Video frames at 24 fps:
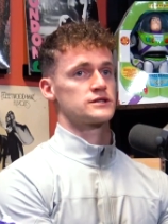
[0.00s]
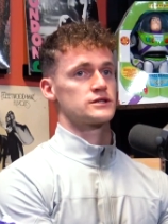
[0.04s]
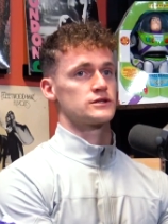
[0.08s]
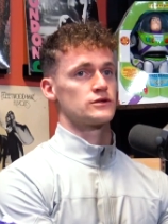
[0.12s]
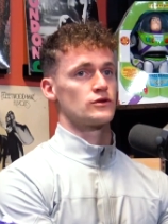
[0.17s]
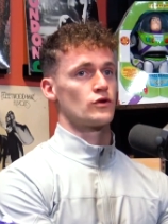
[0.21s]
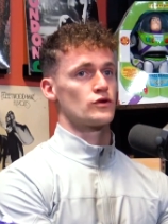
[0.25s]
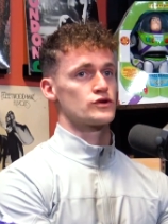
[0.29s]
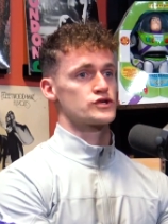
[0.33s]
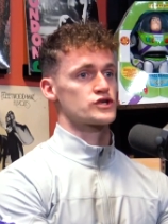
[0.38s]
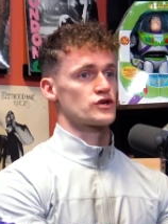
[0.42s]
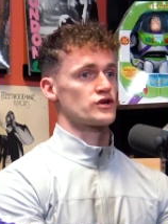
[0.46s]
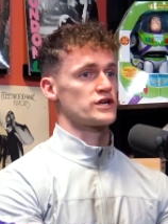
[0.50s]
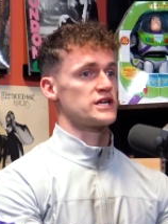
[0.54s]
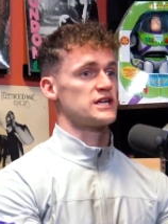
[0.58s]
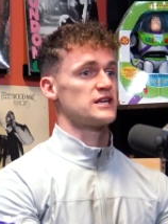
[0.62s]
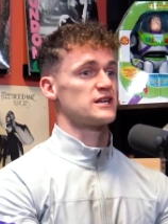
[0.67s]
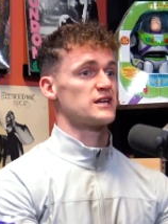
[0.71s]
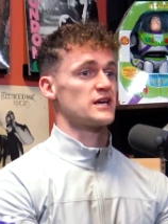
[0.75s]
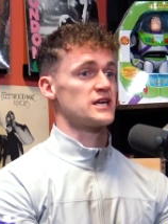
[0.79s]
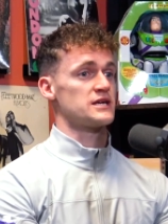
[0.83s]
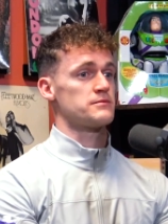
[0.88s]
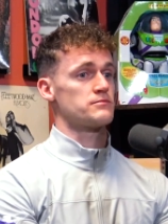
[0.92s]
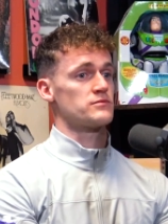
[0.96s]
no screen
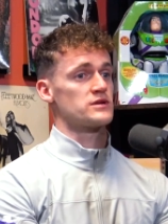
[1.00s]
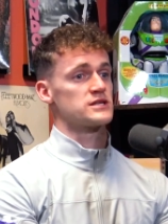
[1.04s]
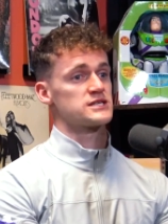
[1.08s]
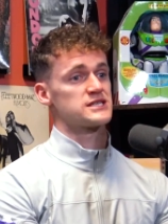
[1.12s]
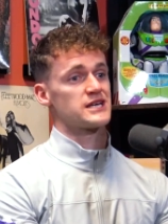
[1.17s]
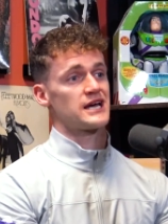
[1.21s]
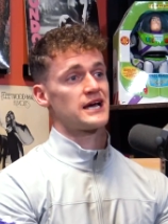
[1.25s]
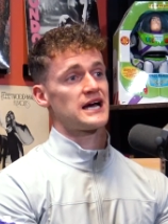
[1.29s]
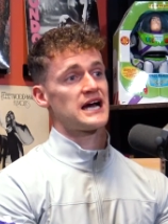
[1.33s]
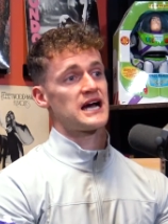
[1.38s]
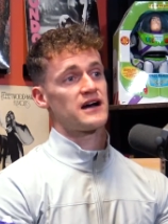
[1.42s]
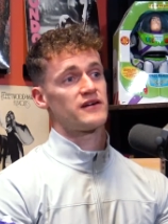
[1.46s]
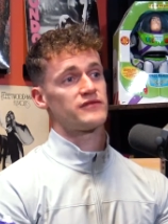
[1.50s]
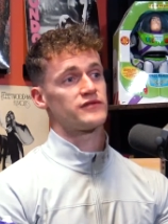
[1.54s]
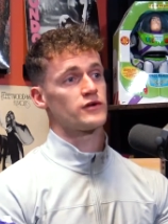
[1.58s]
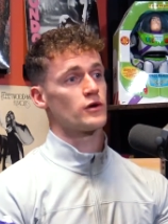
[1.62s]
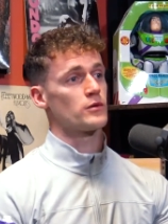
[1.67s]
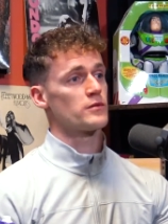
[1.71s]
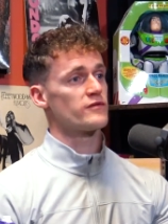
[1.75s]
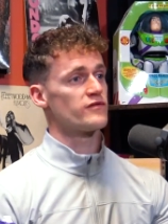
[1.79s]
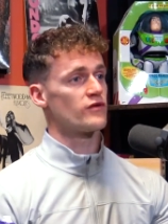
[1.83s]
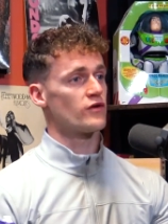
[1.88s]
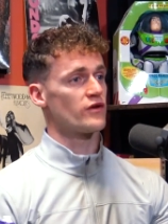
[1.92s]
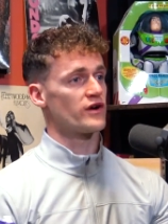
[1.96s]
time will say a half an hour
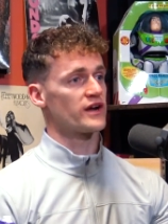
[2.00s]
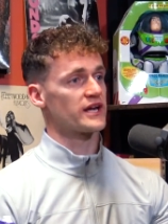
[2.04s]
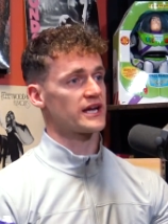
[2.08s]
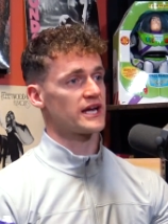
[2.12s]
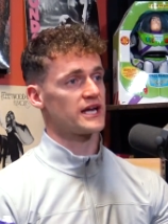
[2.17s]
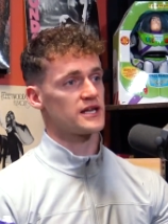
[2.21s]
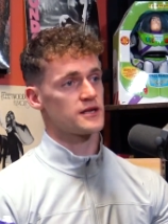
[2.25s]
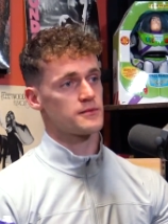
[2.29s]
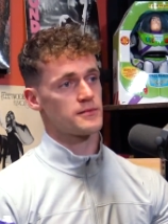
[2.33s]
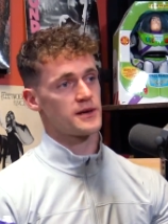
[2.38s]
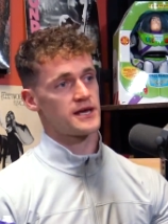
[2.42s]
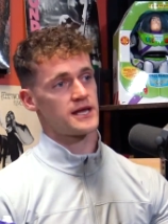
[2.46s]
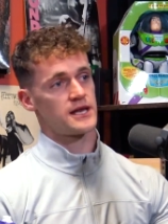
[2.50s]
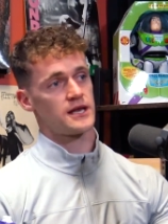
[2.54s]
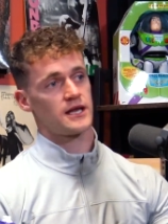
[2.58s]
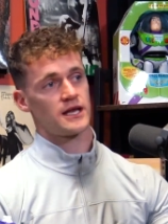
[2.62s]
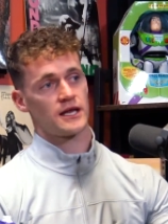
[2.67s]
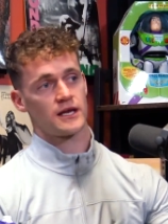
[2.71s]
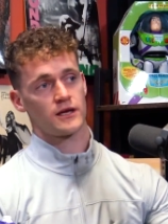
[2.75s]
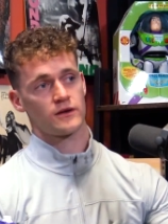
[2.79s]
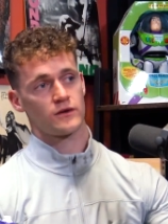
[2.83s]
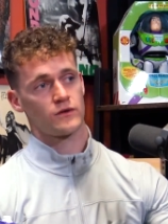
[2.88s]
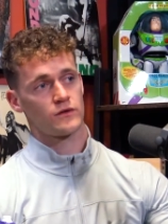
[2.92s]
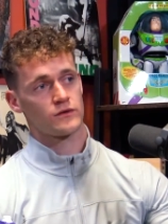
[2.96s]
before I get into bed
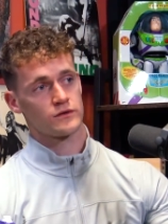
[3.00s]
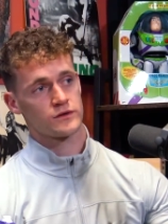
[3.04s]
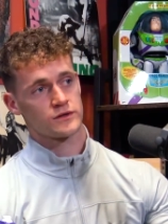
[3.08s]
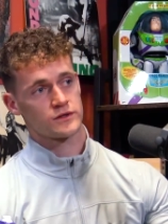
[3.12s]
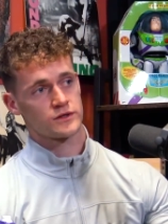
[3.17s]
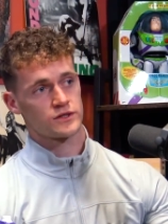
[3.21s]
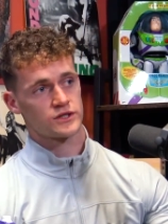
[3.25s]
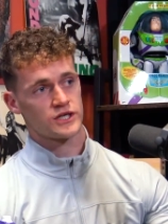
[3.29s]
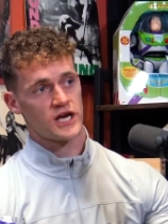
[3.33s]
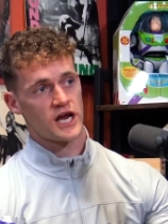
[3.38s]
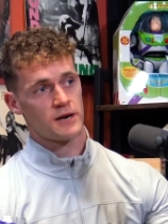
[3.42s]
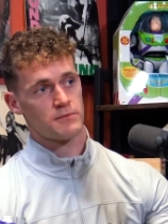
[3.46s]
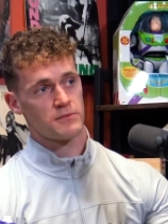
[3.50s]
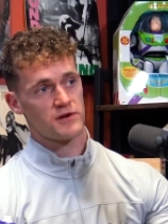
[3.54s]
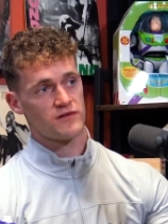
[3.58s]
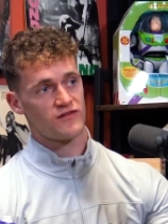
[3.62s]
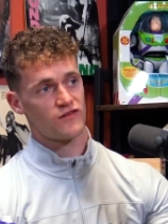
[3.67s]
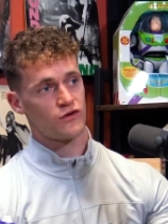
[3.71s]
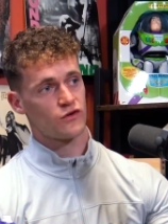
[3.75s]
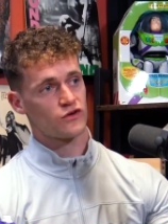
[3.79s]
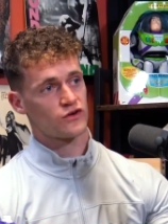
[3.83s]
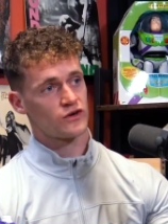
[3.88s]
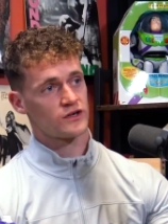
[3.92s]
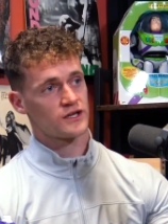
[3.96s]
and I don't check my
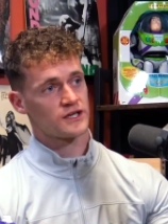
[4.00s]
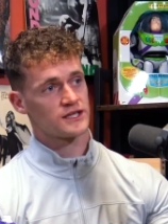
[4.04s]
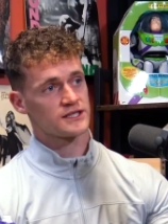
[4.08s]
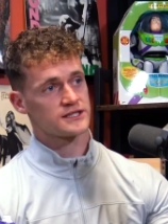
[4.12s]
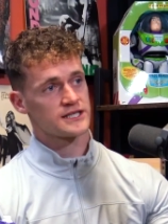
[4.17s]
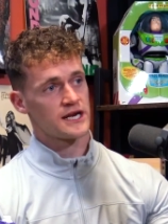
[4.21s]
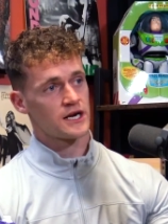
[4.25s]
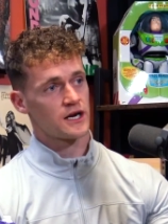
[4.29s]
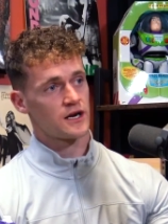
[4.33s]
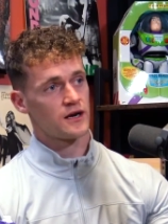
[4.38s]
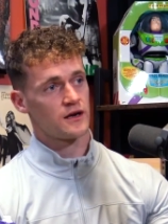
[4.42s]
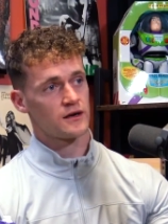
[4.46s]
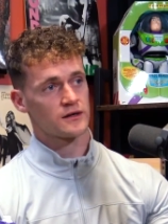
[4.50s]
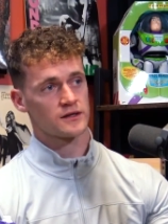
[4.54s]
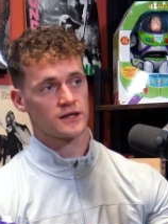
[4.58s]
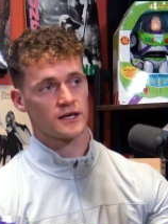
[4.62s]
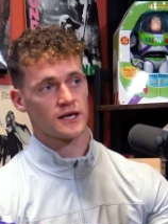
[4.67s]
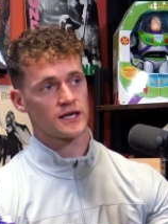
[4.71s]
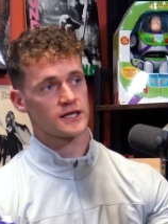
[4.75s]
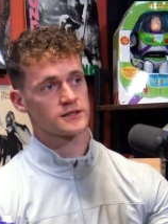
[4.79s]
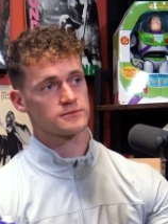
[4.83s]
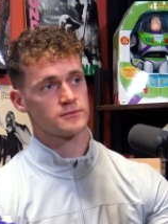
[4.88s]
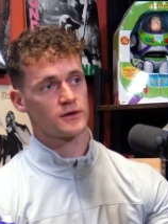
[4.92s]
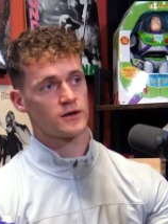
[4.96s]
phone until ten o'clock the
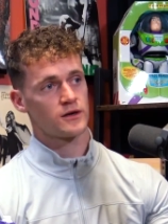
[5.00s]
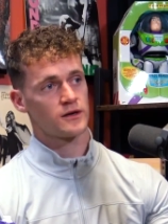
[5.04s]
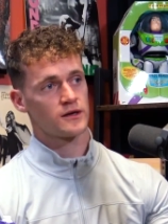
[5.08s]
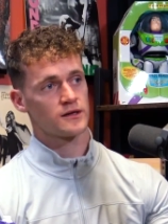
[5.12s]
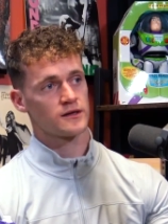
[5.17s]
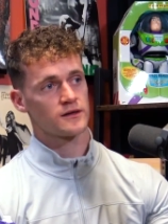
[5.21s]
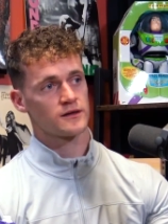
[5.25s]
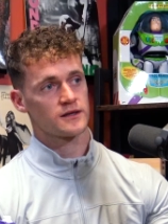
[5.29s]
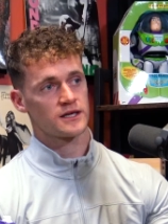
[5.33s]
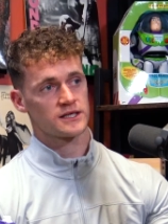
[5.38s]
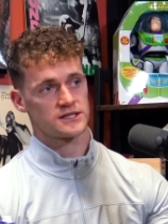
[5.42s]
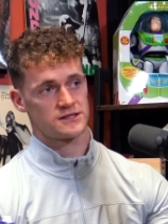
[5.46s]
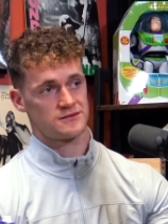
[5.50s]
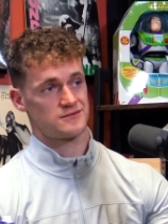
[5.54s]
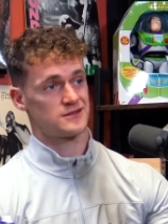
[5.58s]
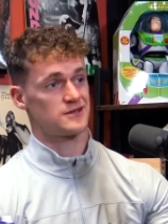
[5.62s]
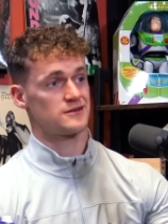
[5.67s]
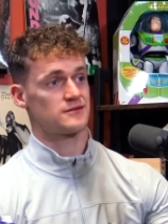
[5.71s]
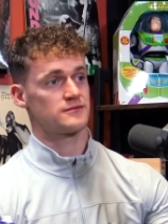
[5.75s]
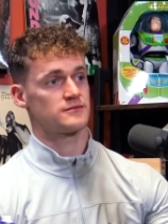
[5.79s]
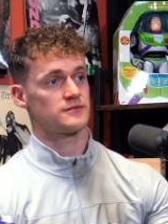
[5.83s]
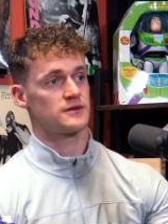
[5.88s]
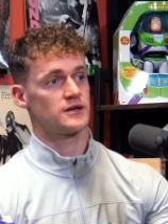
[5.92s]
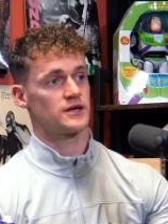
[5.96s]
next morning. That's what
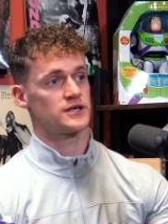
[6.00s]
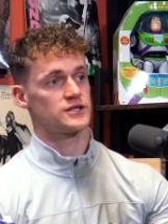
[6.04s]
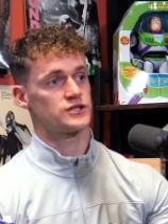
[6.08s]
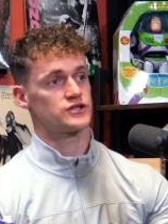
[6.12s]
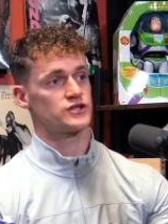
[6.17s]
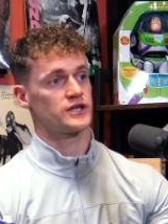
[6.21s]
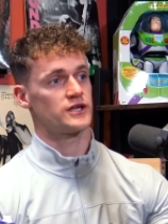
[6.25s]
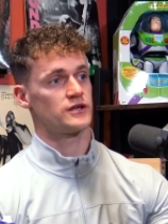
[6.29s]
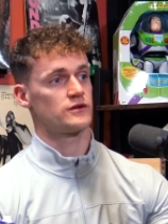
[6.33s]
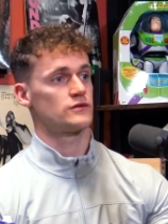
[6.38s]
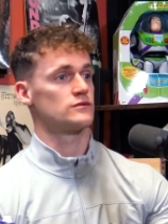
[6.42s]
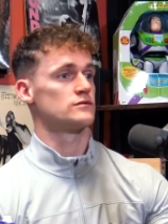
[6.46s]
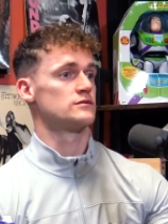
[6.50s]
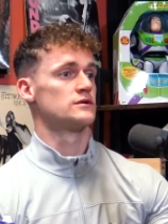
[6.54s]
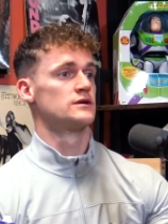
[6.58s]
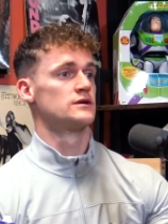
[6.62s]
right, okay. I try do.